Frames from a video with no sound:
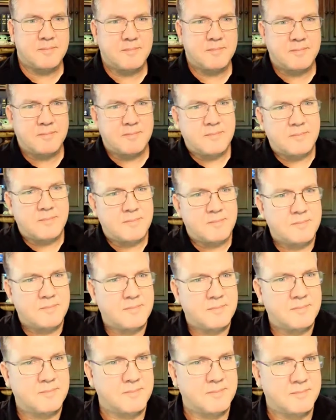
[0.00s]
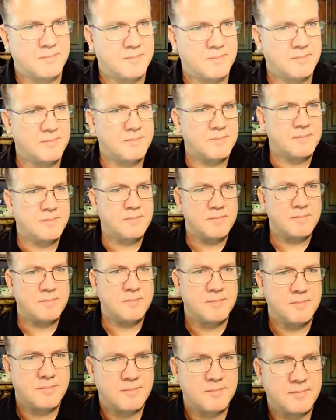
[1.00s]

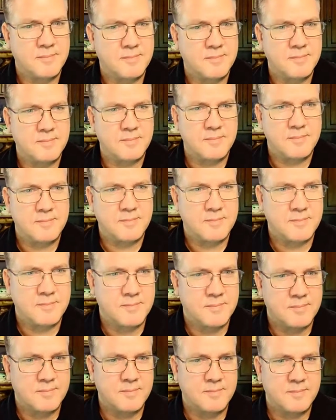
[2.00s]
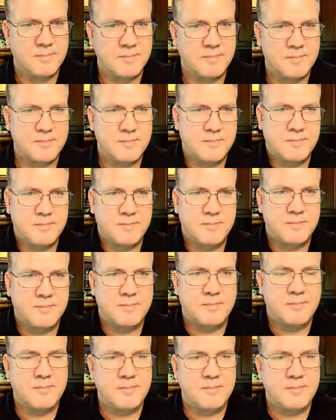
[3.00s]
(silent)